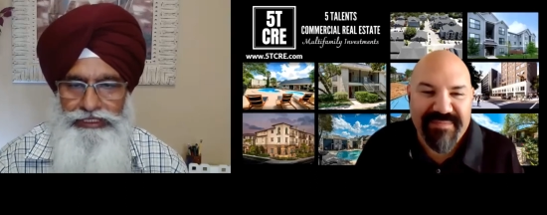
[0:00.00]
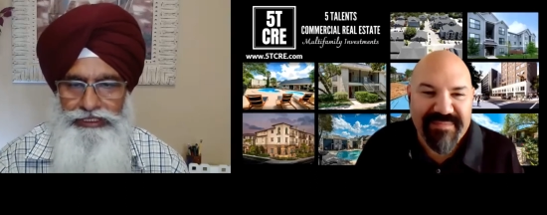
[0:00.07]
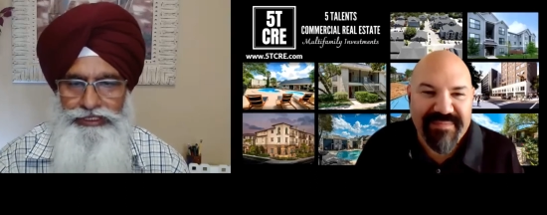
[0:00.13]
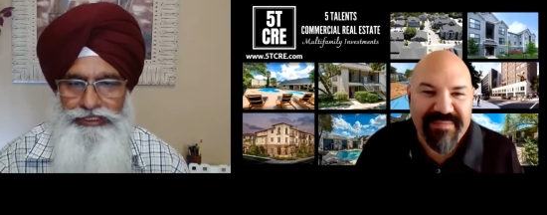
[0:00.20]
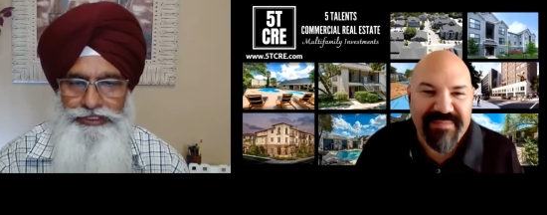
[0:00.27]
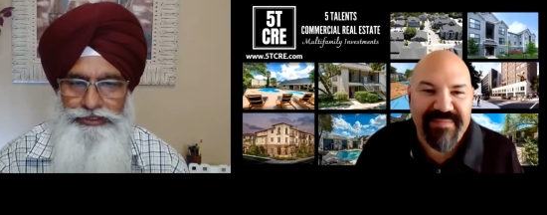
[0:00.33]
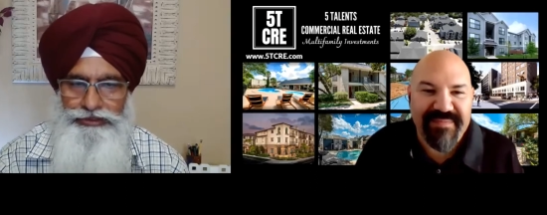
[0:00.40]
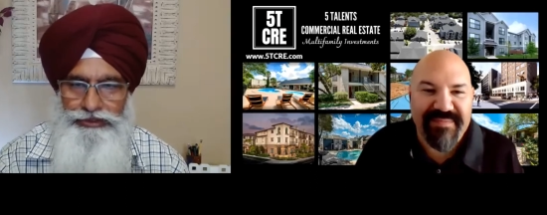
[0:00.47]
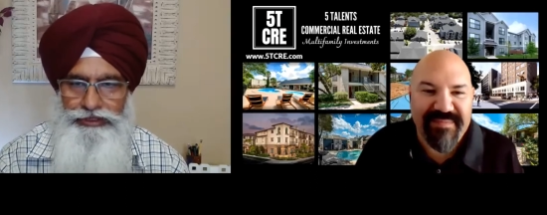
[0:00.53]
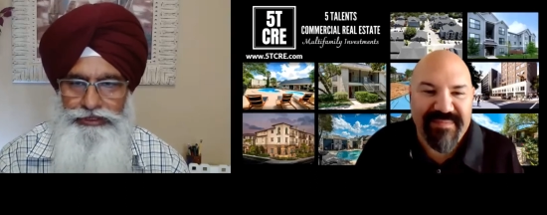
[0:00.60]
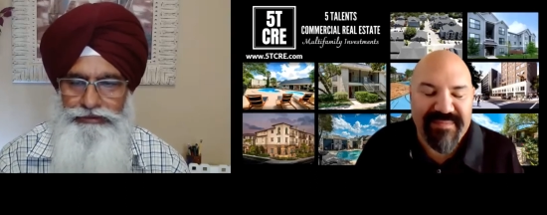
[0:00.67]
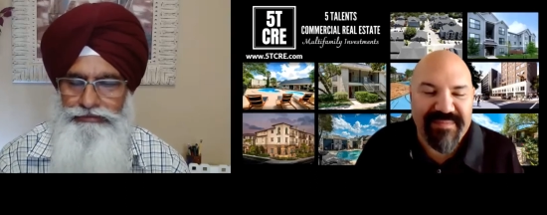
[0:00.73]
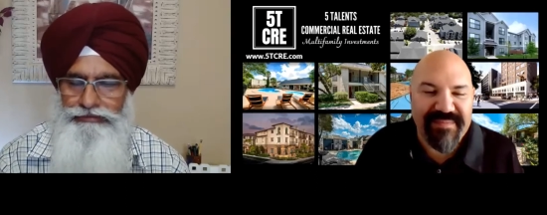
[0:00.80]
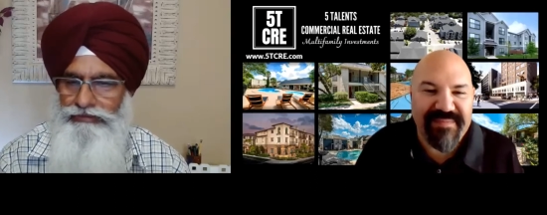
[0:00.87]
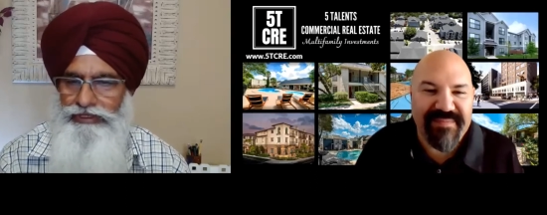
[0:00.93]
Speaker 1: you could
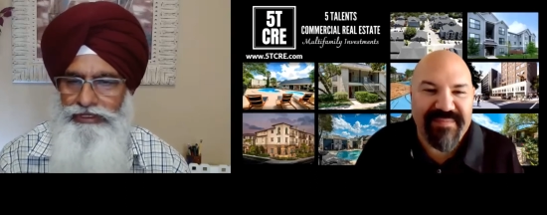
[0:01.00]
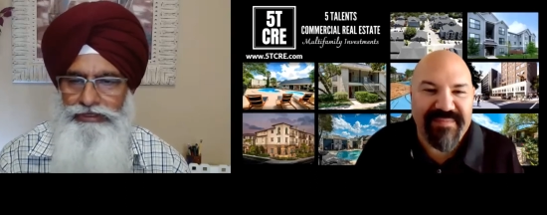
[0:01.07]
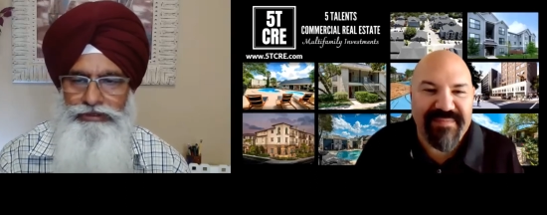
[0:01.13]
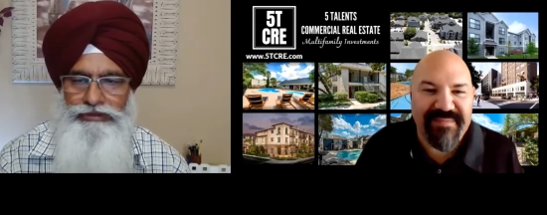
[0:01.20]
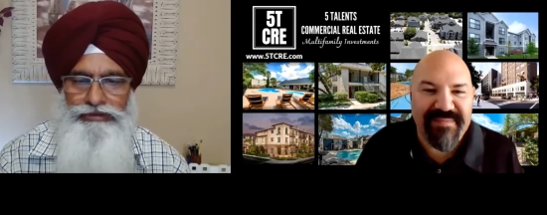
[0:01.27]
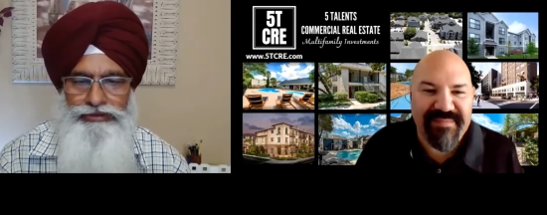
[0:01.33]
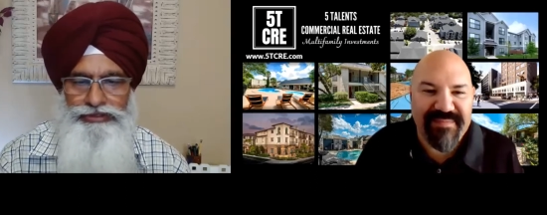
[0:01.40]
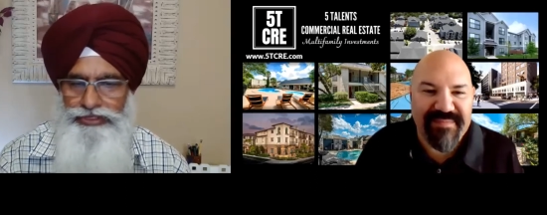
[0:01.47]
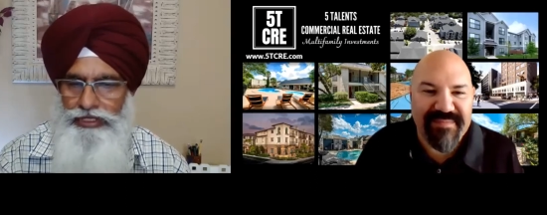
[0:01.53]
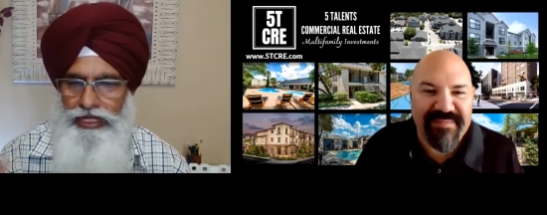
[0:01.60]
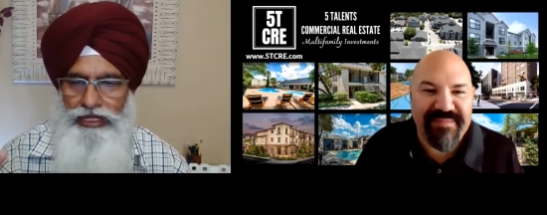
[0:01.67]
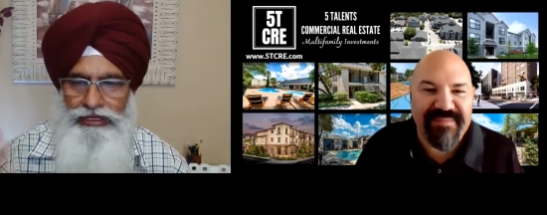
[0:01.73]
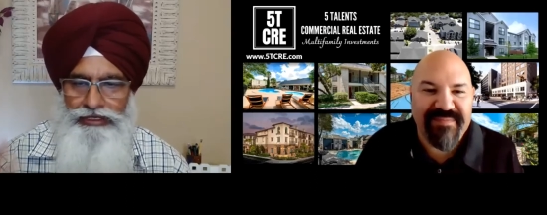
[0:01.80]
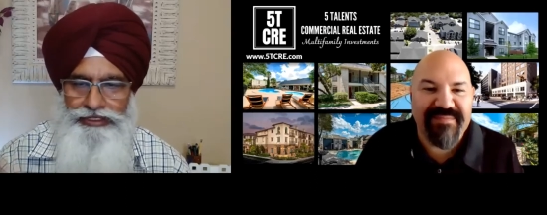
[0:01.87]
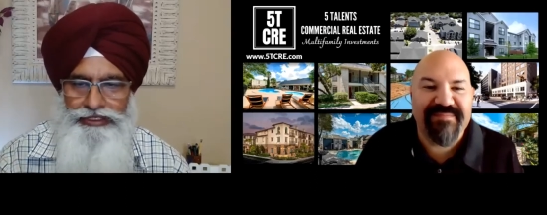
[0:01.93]
lose
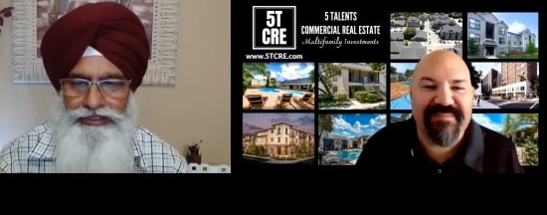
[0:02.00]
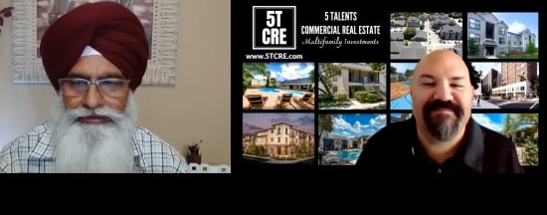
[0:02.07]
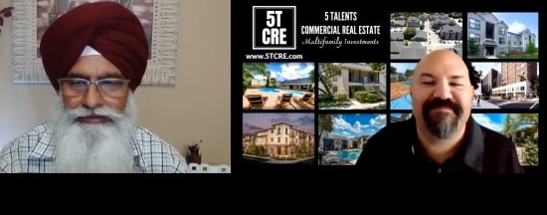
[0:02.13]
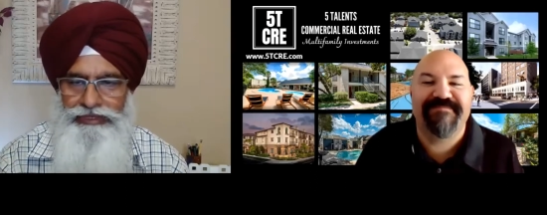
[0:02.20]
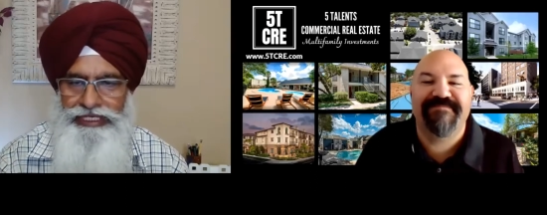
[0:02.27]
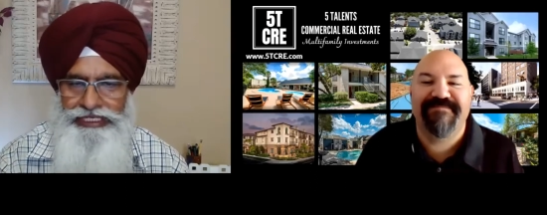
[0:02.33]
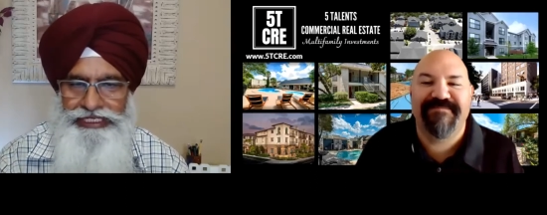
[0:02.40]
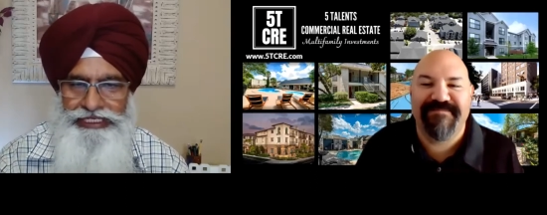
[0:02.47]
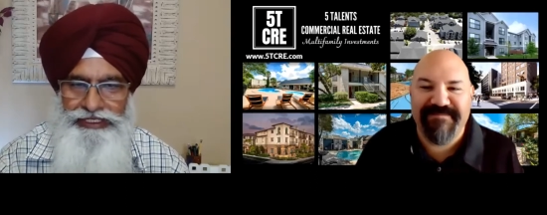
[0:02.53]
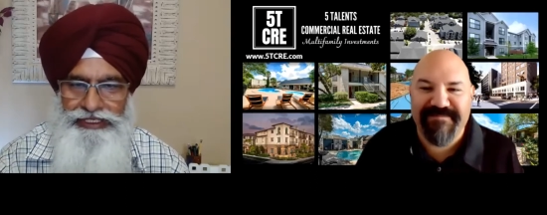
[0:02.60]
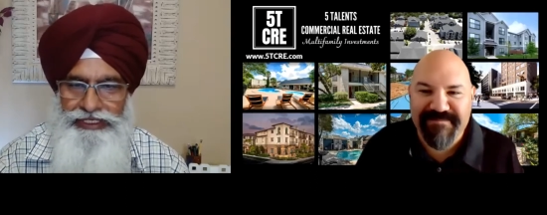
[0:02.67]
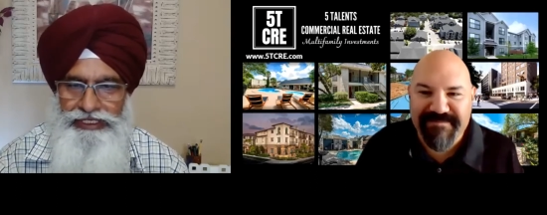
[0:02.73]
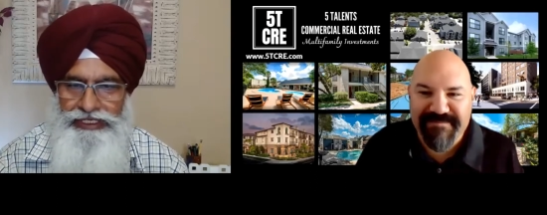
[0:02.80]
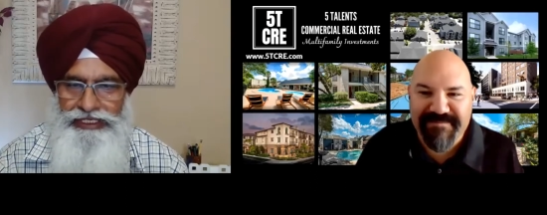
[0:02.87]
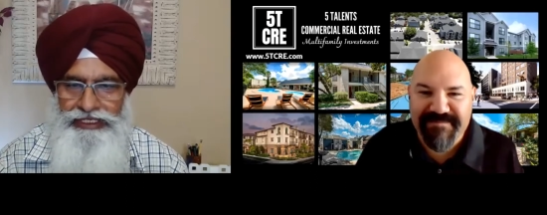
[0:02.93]
all your money
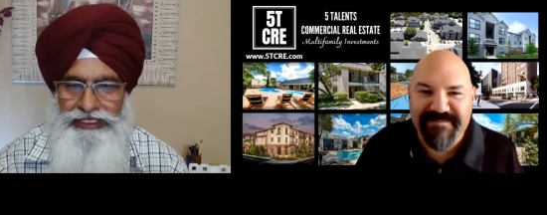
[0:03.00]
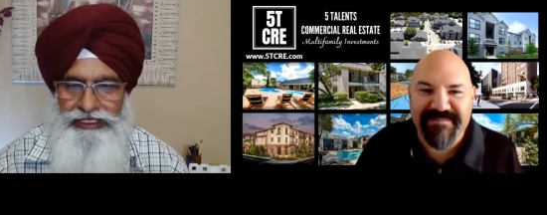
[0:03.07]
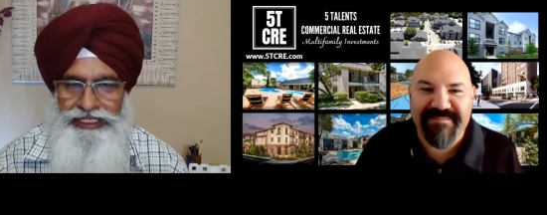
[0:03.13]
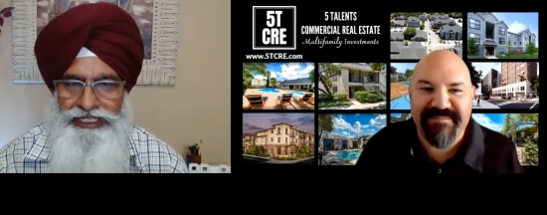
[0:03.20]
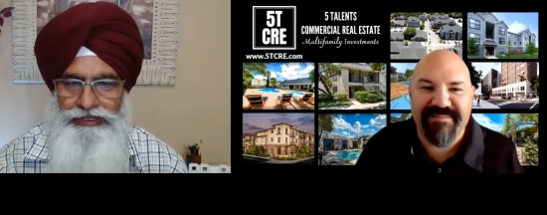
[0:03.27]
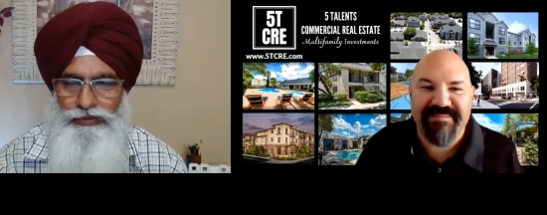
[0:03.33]
in